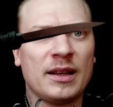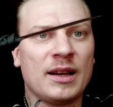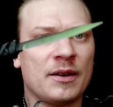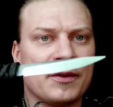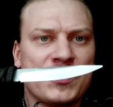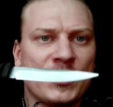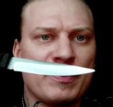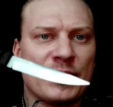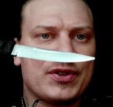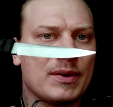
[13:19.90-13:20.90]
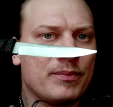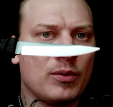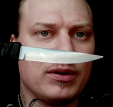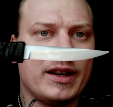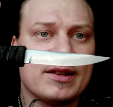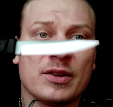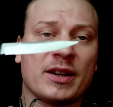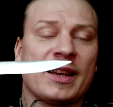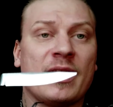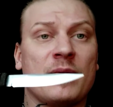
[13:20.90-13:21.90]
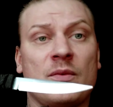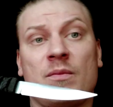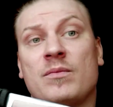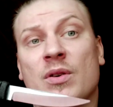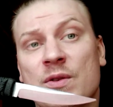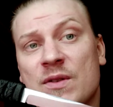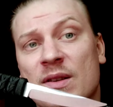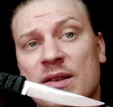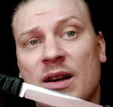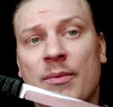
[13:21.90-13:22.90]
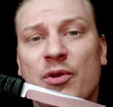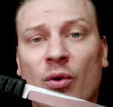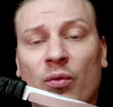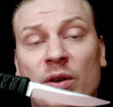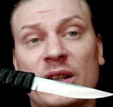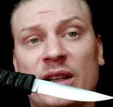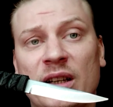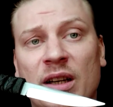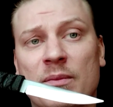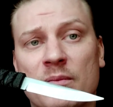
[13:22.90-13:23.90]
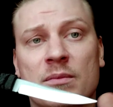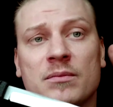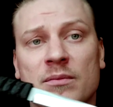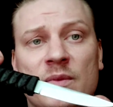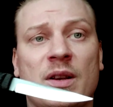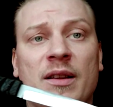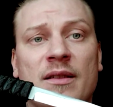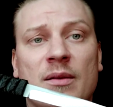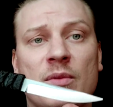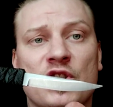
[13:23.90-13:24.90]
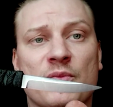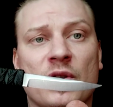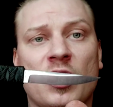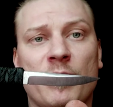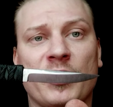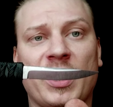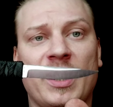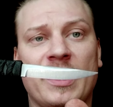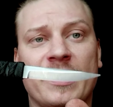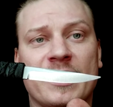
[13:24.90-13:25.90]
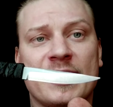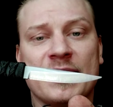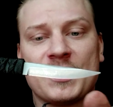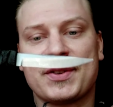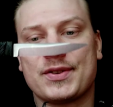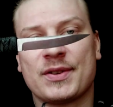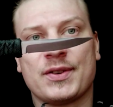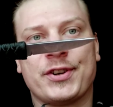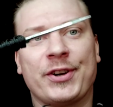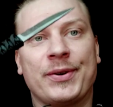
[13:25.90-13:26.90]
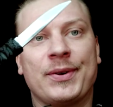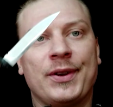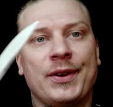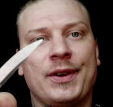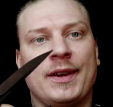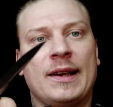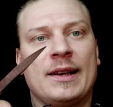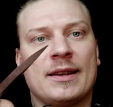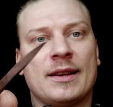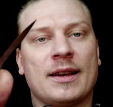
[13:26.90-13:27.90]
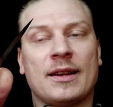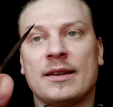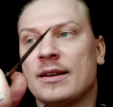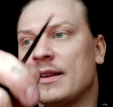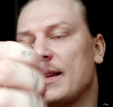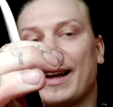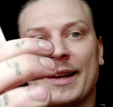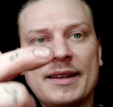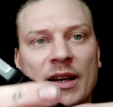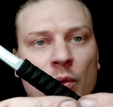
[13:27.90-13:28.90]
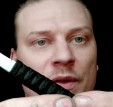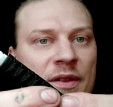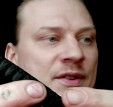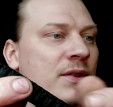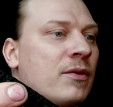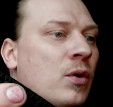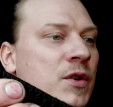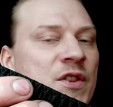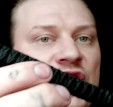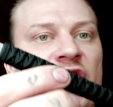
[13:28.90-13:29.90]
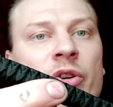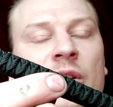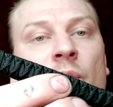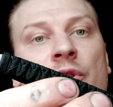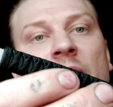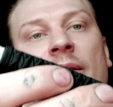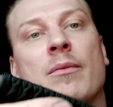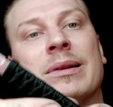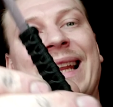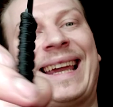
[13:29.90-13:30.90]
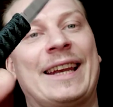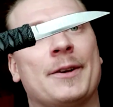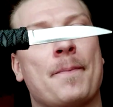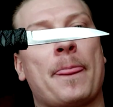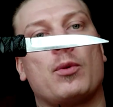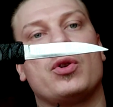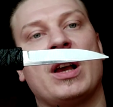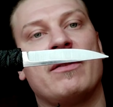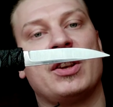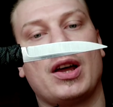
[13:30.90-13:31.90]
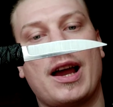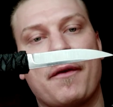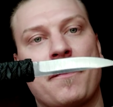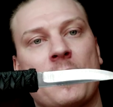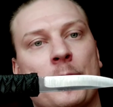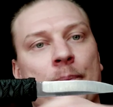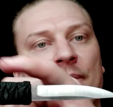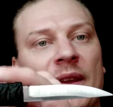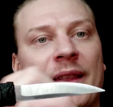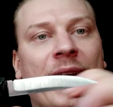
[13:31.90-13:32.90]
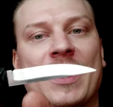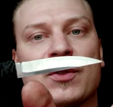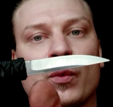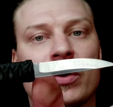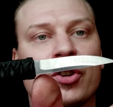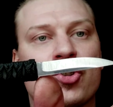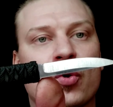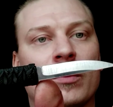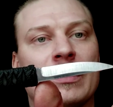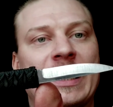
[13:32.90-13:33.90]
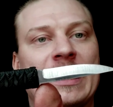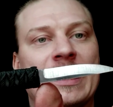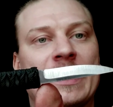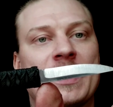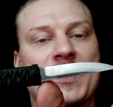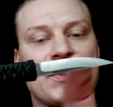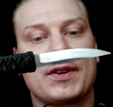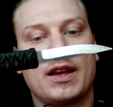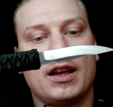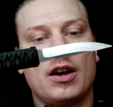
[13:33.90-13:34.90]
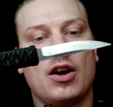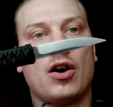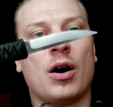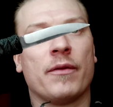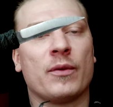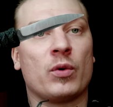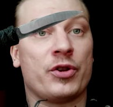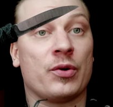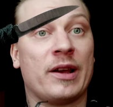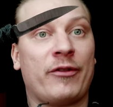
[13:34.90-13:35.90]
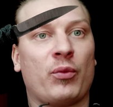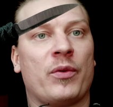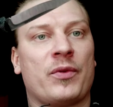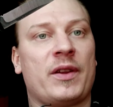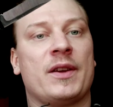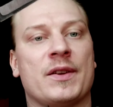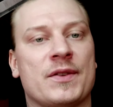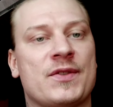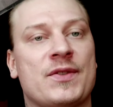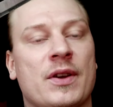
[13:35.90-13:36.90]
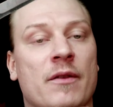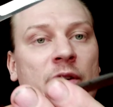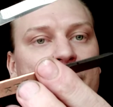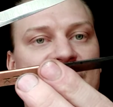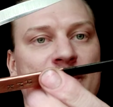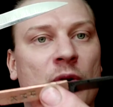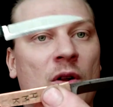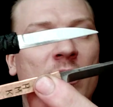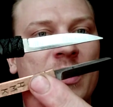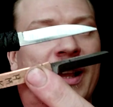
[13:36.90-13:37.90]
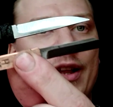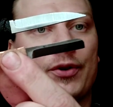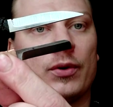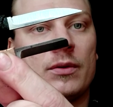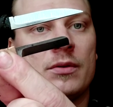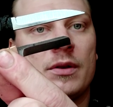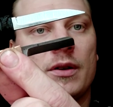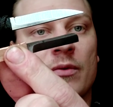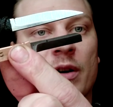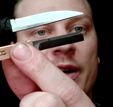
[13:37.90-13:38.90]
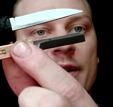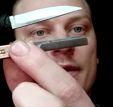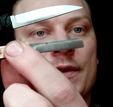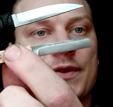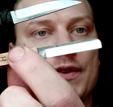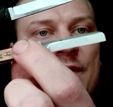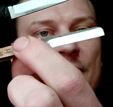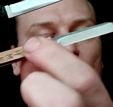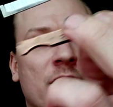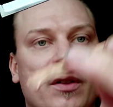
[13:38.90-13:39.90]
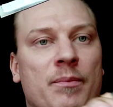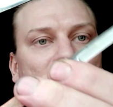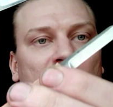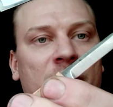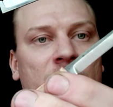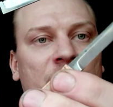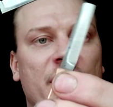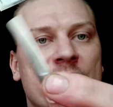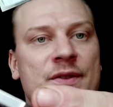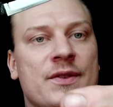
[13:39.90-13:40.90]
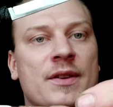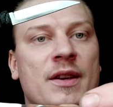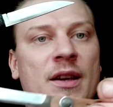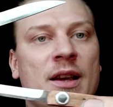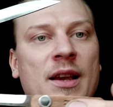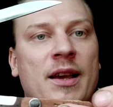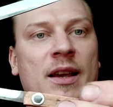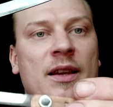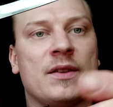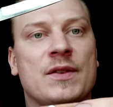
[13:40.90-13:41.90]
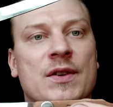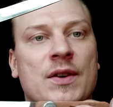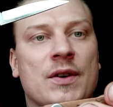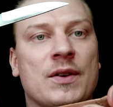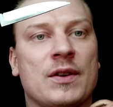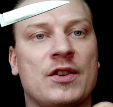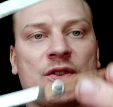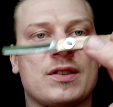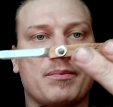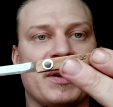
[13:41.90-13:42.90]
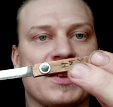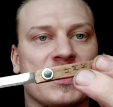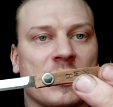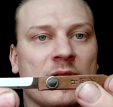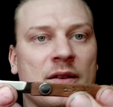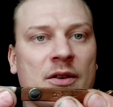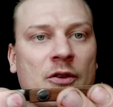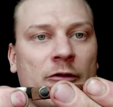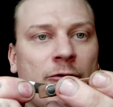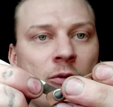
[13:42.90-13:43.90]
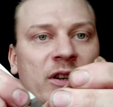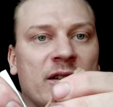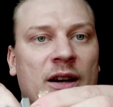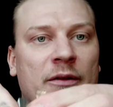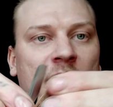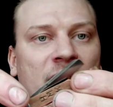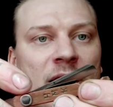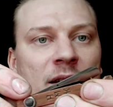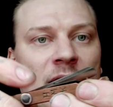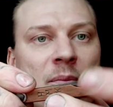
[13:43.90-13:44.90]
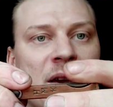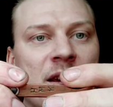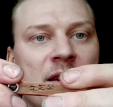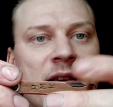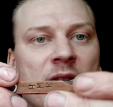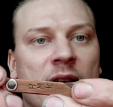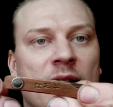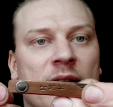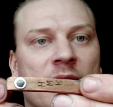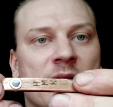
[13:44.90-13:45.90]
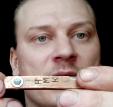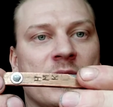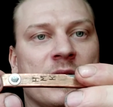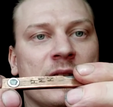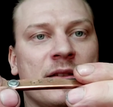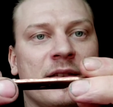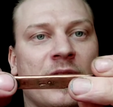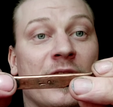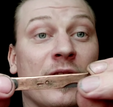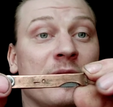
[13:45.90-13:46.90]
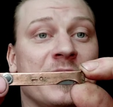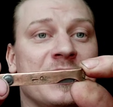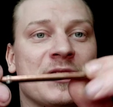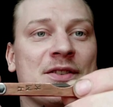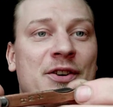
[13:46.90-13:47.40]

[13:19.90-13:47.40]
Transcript: yeah, super simple blades. Look, again, most of the time you don't really need anything much more complicated than this, And the idea with this, of course, is generally when you have a knife that has a really short blade like this, often what you're left with is a very small handle, right? So this is one of the pocket forgets. And it's a basic, folding knife that I make. And I love these.